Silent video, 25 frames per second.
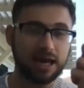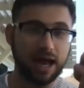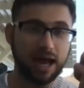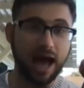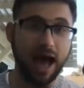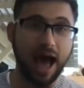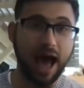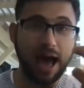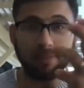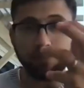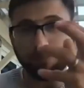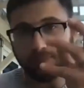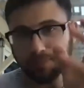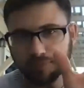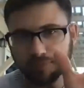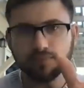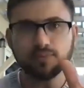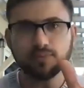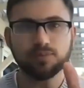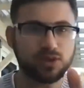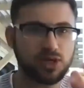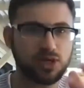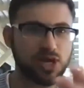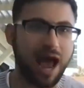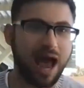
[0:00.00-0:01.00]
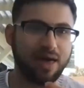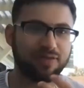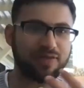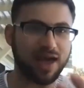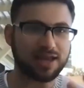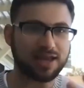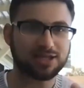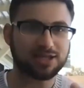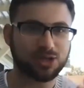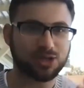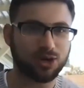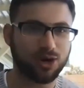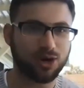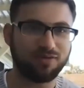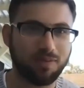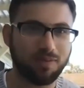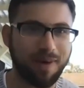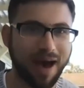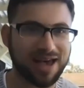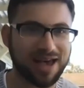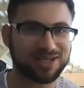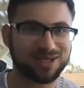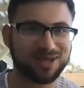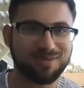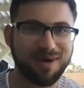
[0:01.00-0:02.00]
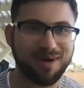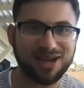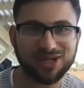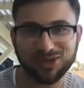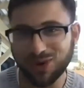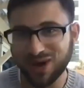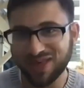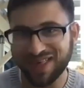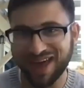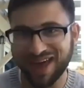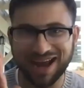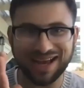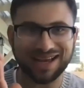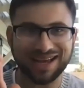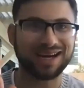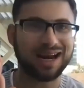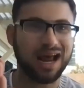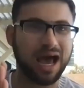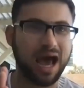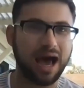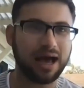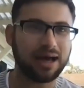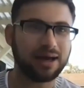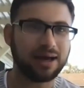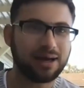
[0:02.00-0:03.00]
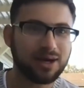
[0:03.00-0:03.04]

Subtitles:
So yeah, that's sort of the best way that I can